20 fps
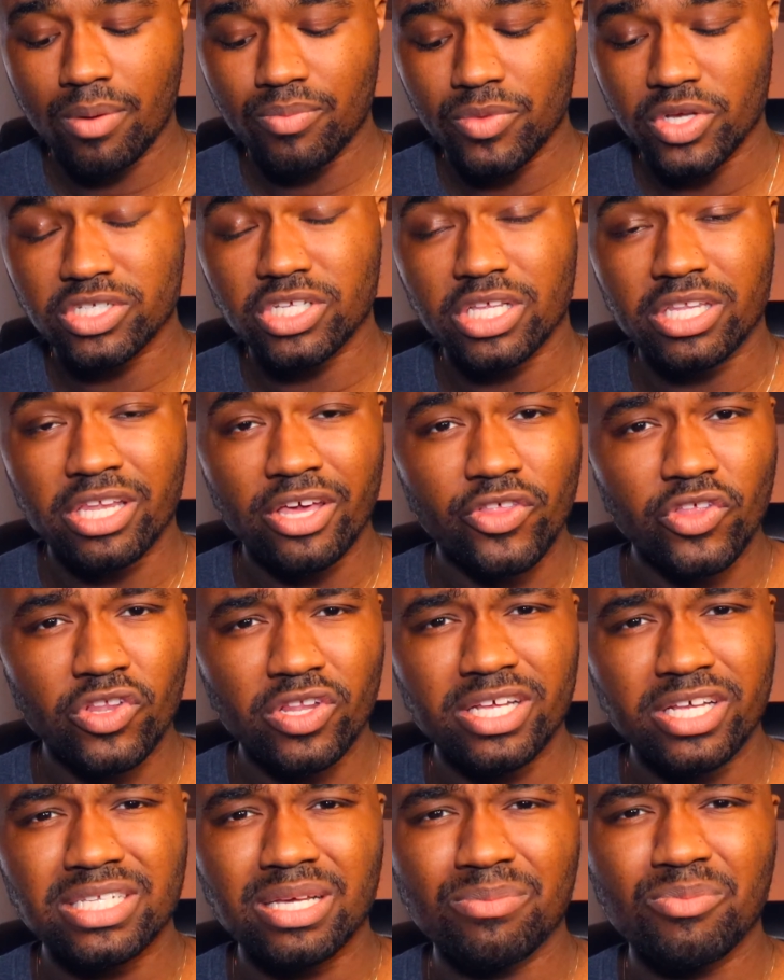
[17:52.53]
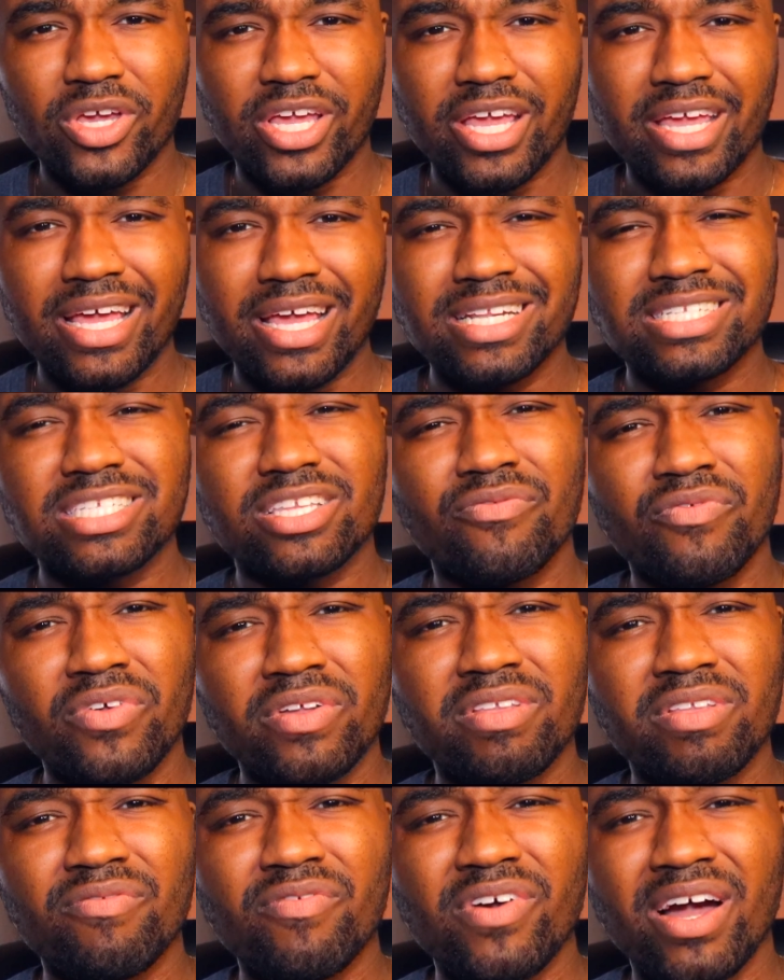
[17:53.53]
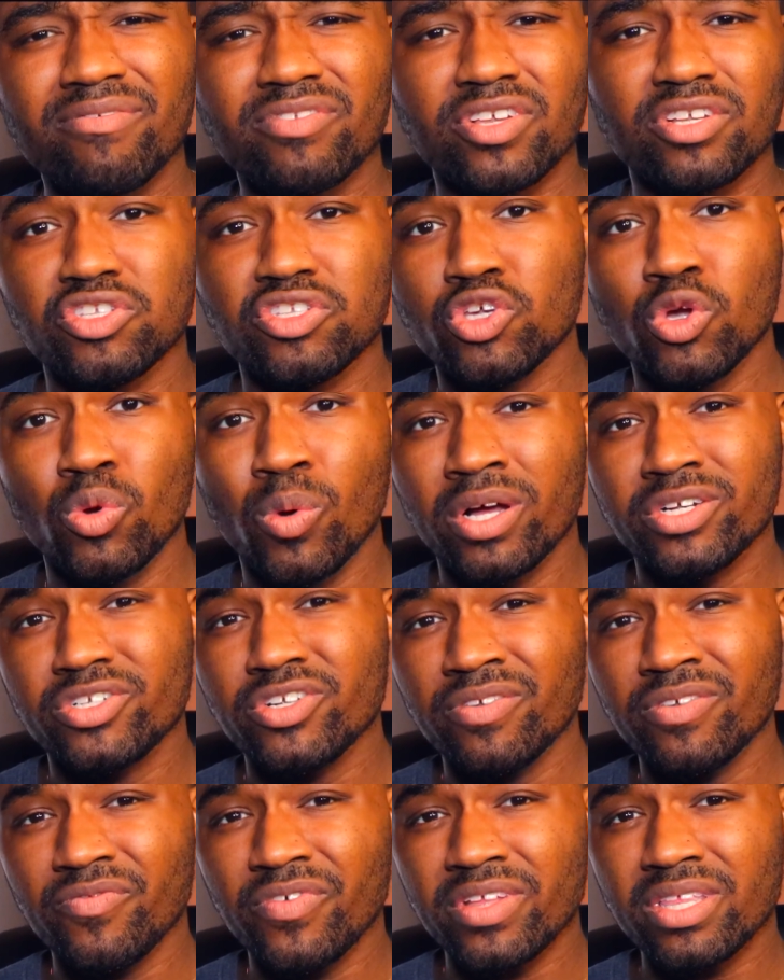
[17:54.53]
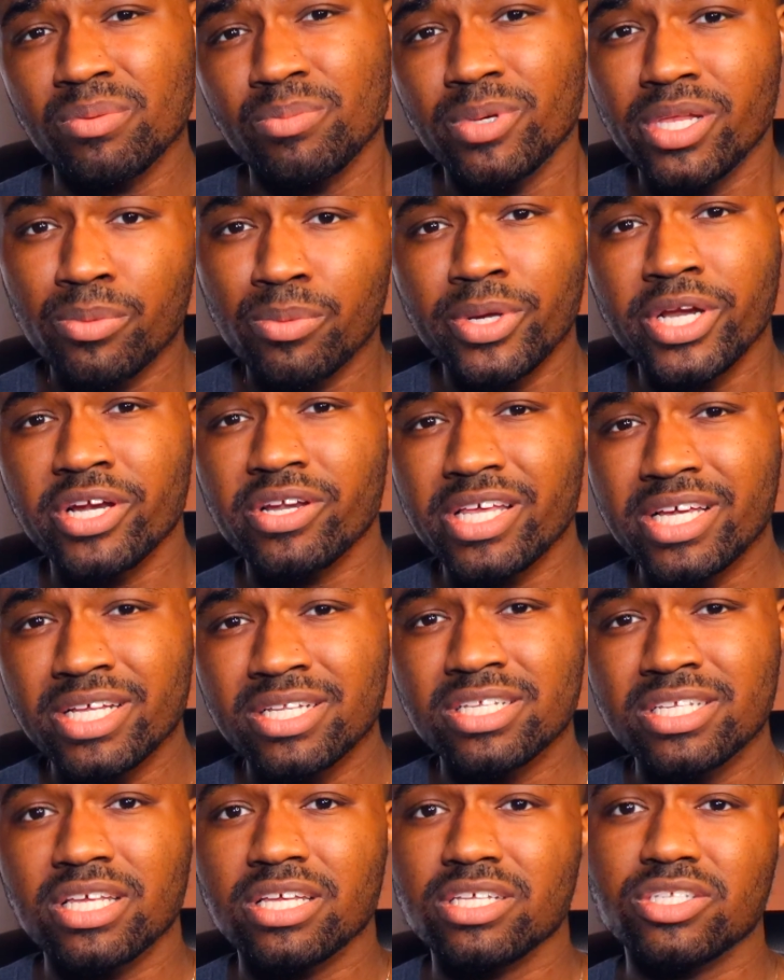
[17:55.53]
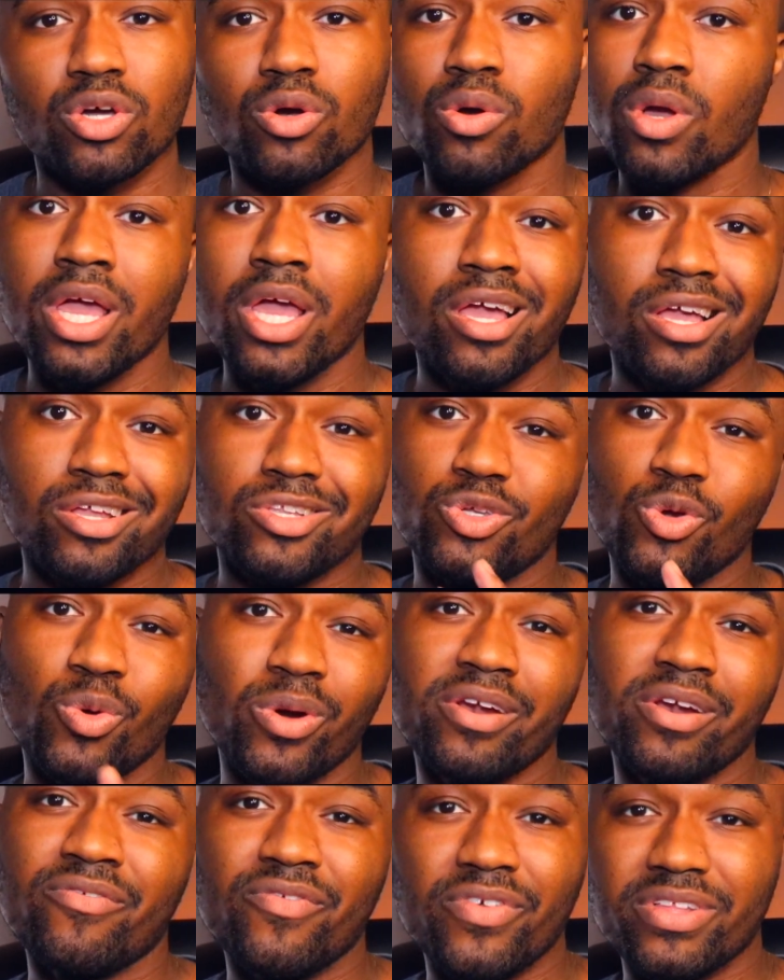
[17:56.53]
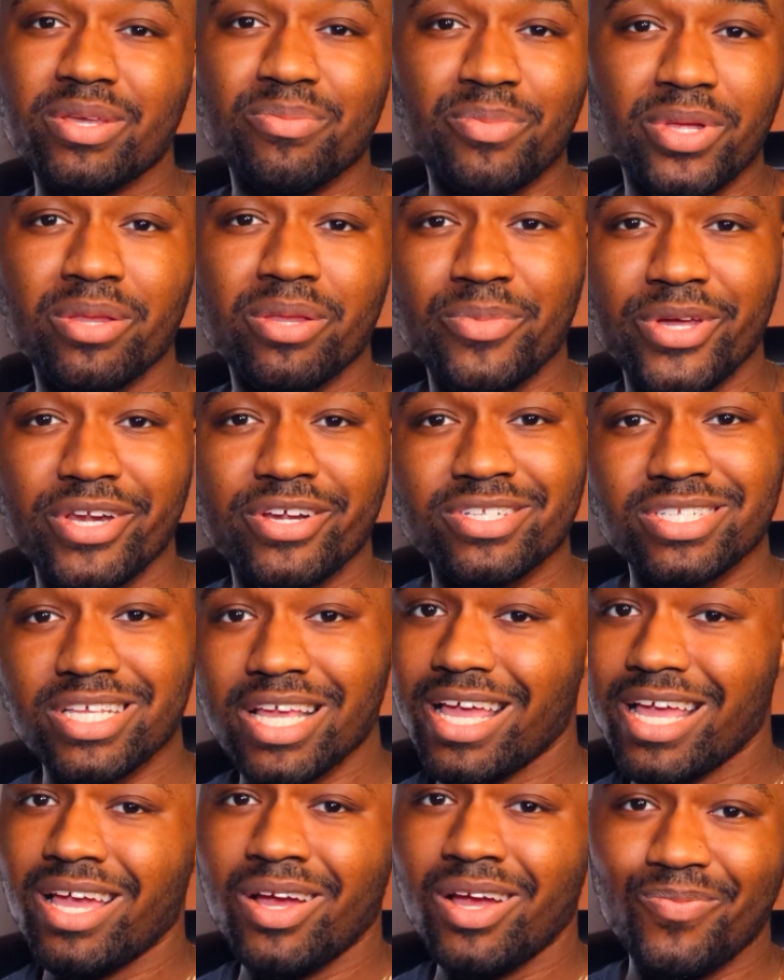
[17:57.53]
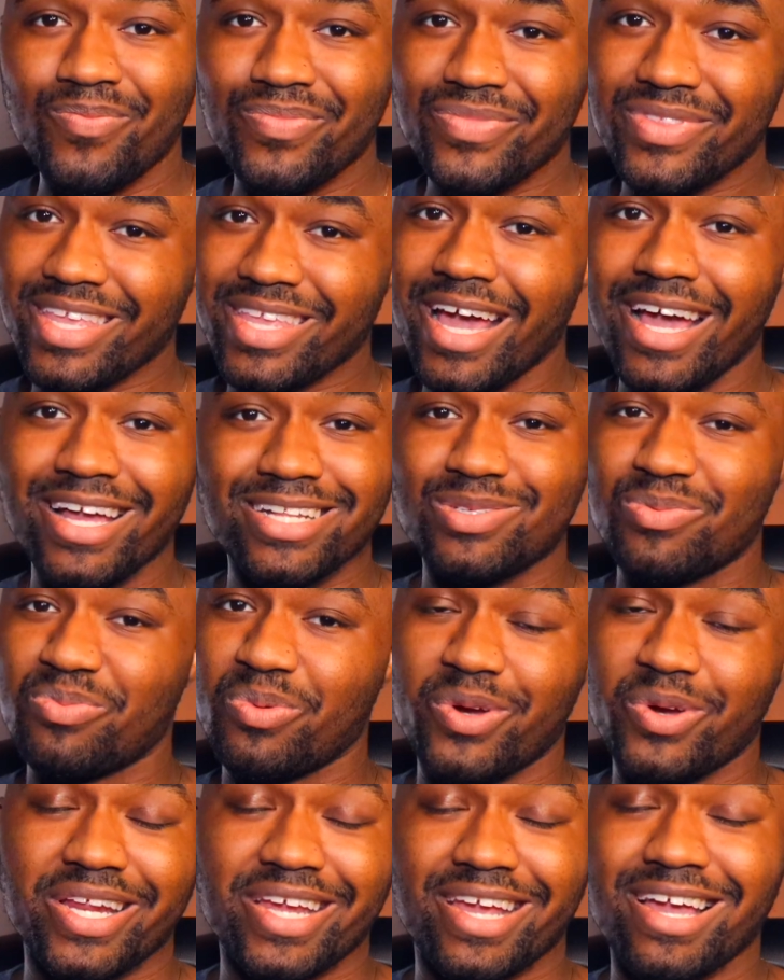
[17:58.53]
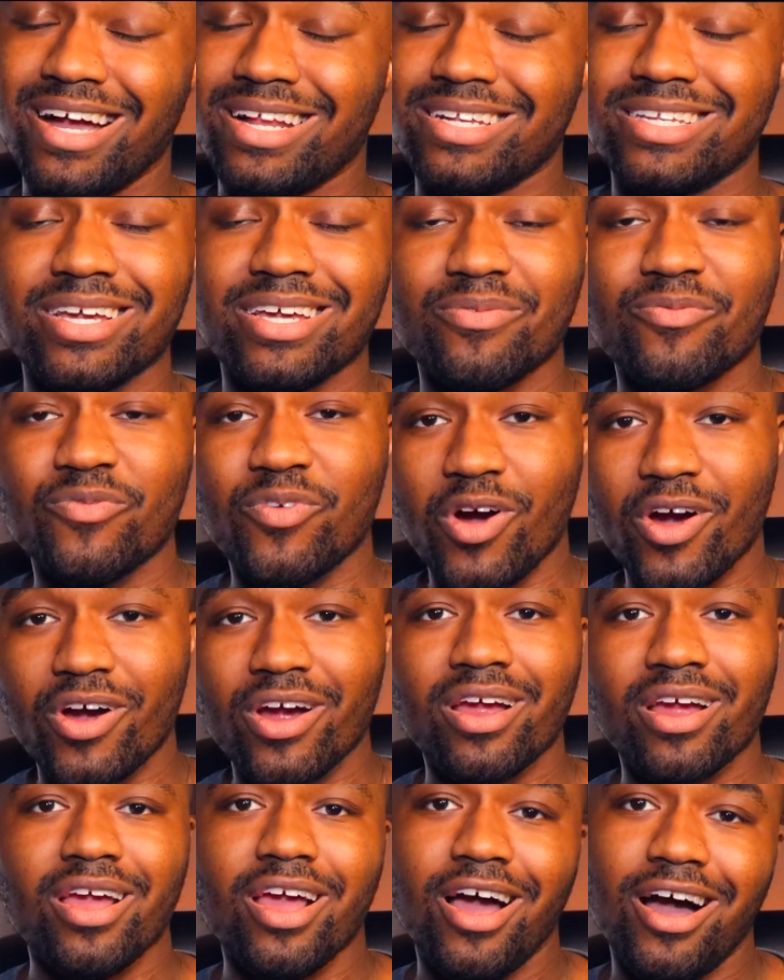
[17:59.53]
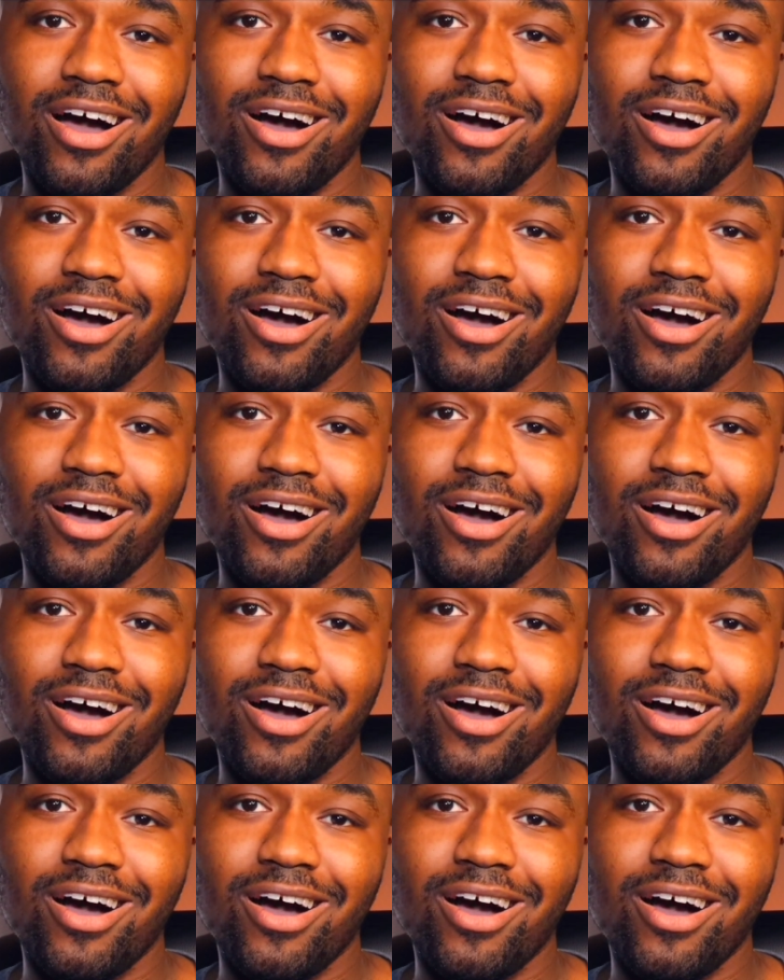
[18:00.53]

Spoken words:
There's another lens I'm looking at. It's the 55 to 250mm lens. So 250mm, that's pretty goddamn far.